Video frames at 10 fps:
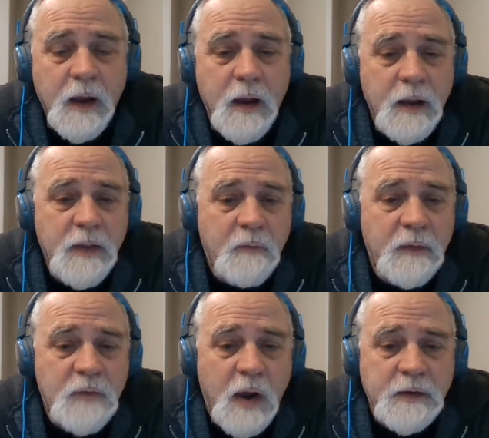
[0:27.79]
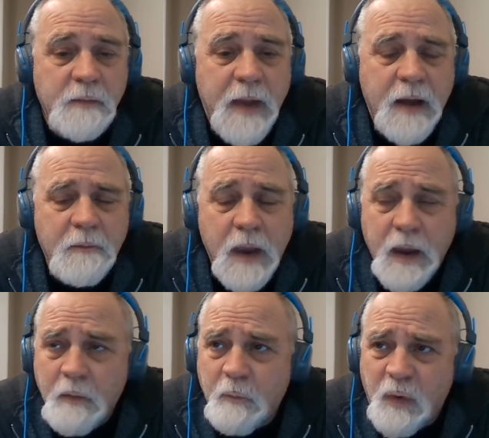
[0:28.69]
that we talked about.
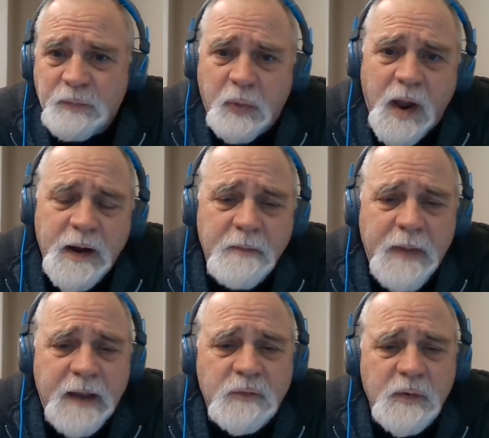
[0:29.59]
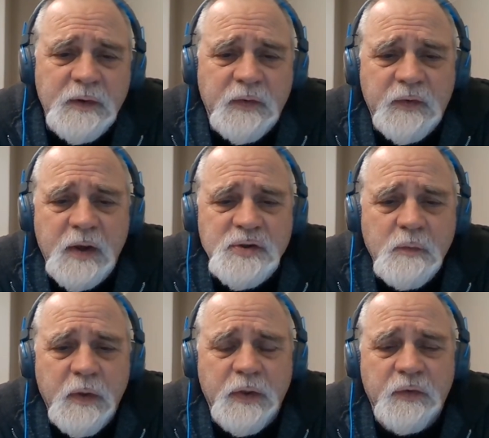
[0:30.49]
Was brought up after a
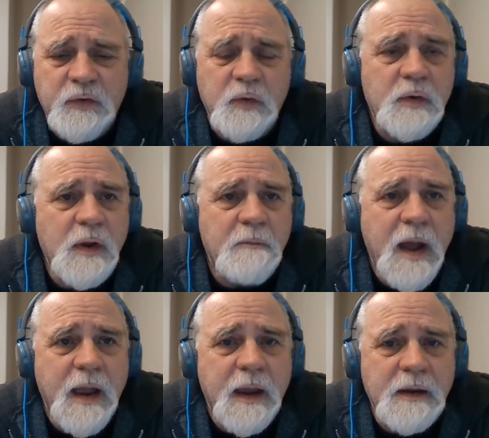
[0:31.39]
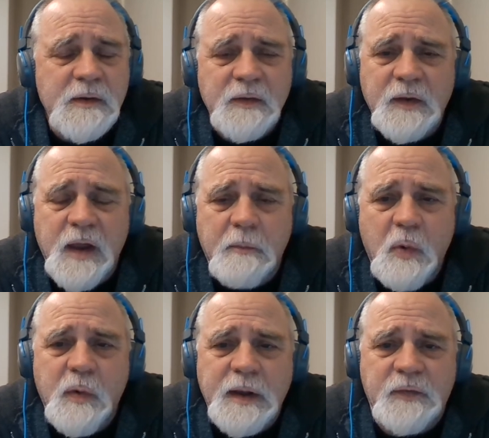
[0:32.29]
discussion with a student of mine just a
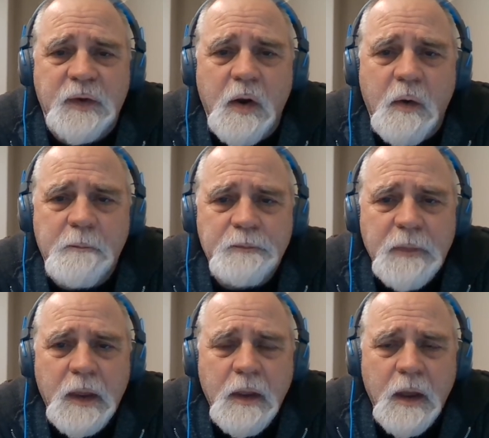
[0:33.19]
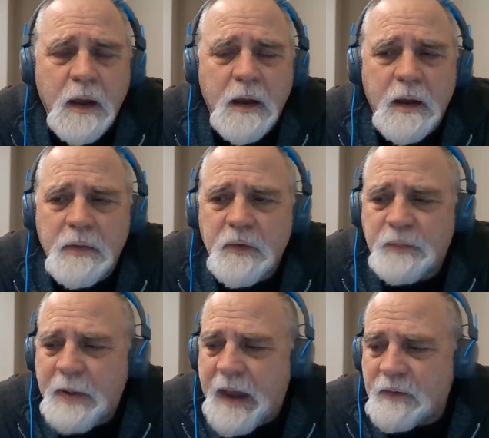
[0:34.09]
couple weeks ago. This
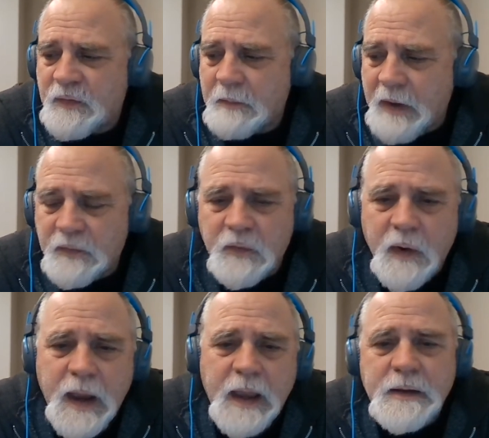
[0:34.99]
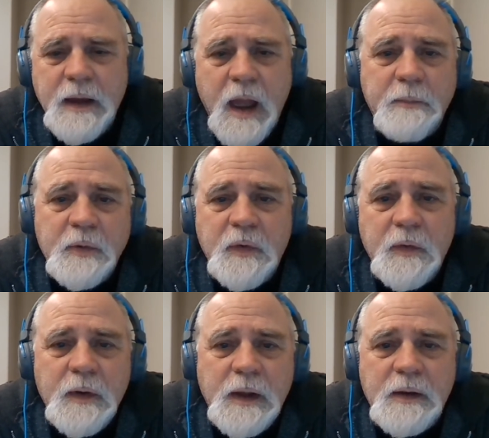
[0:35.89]
past semester, I had the
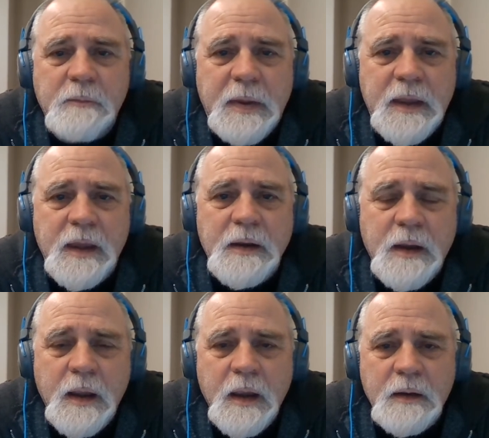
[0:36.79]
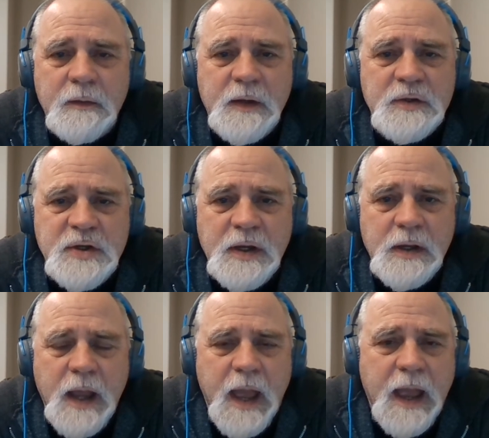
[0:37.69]
opportunity to begin
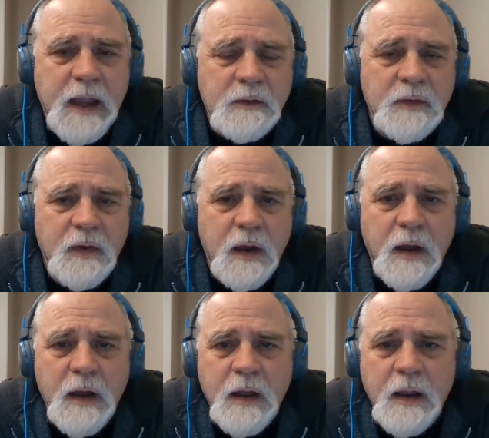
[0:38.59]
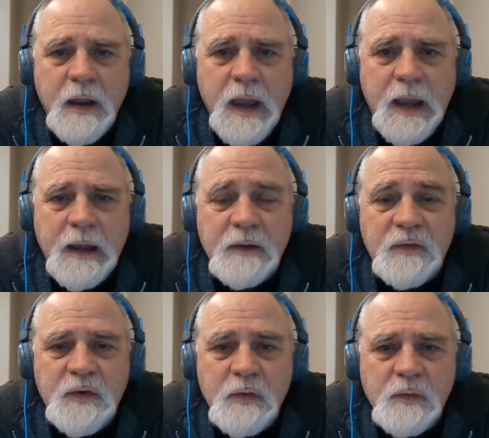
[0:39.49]
teaching at
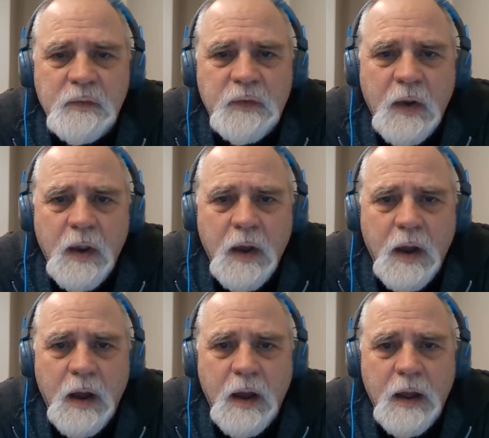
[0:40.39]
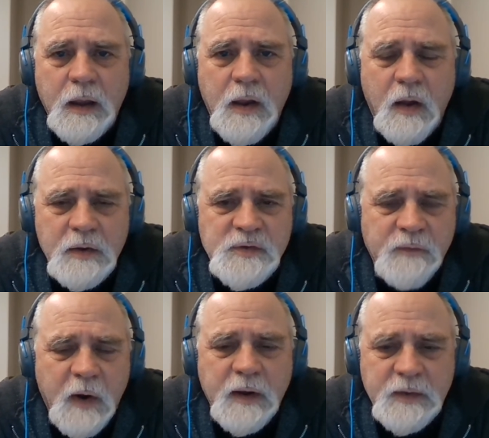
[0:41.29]
ASU's College
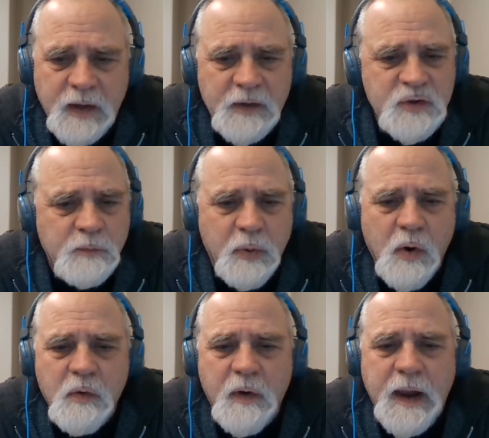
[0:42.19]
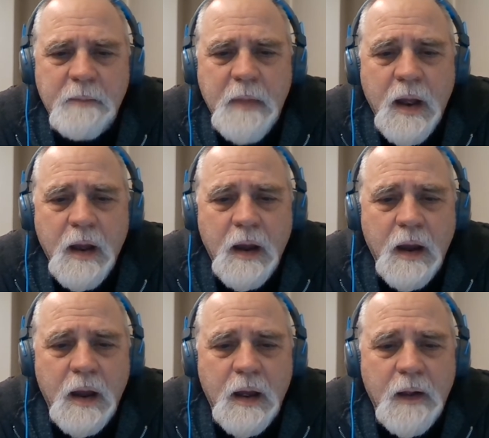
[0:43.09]
of Architecture program,
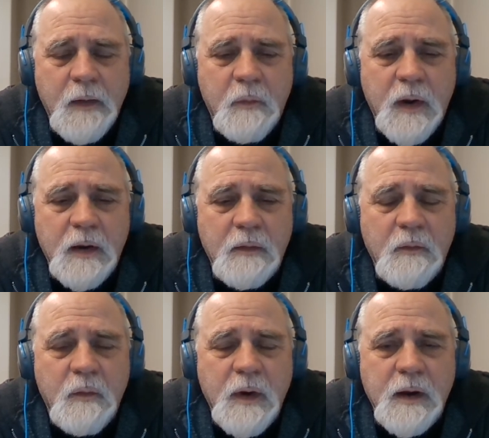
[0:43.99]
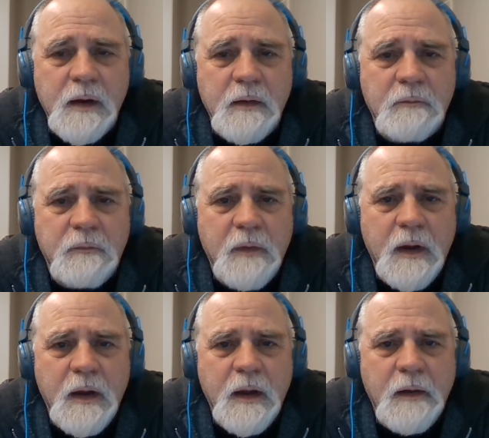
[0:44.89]
where
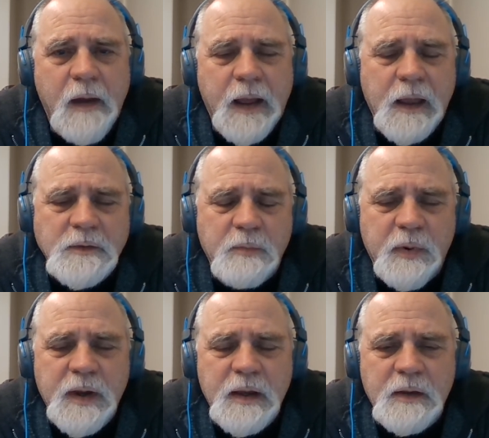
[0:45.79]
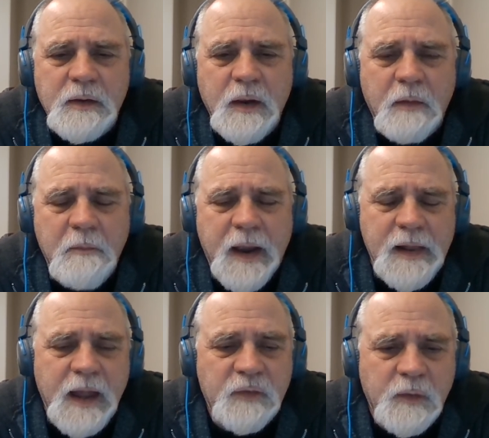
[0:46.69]
I got to bring my
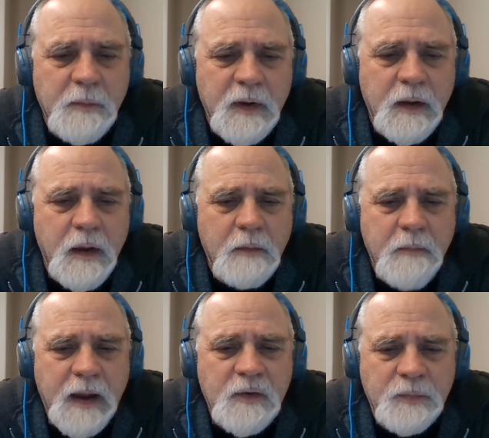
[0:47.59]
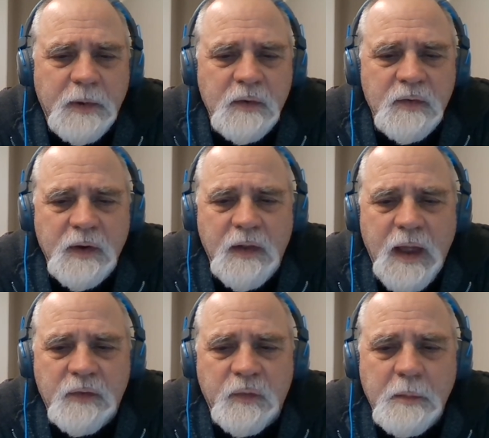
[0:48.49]
classroom, my experience to the
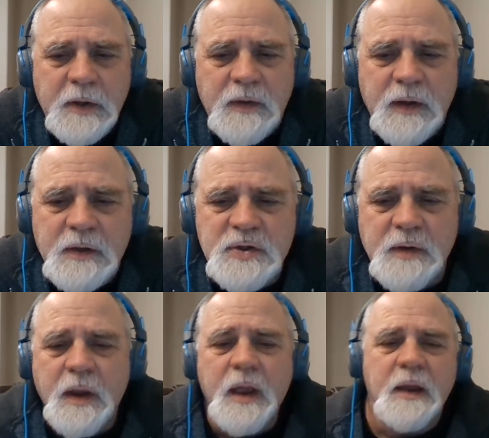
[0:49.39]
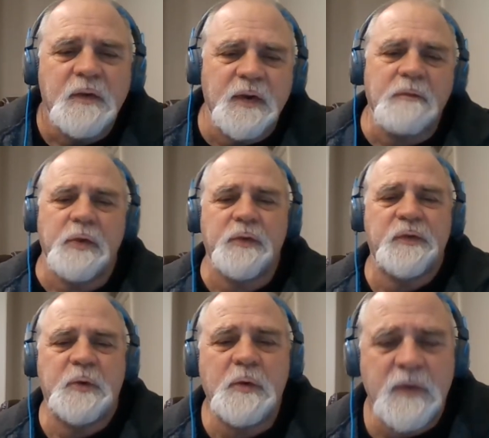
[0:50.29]
classroom and teach. And several of the
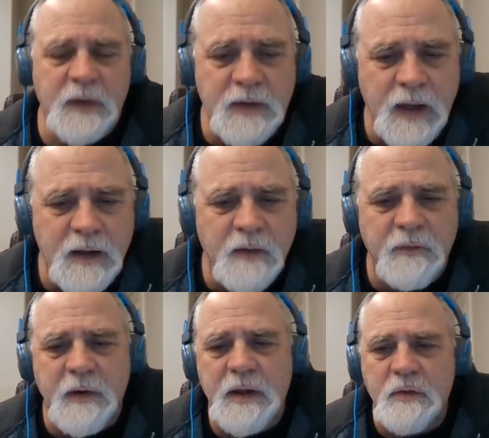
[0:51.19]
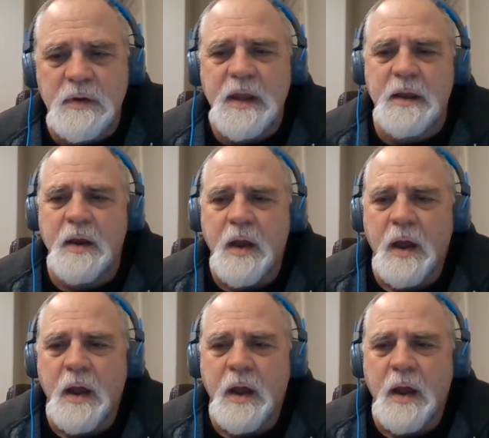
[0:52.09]
students had taken a very unique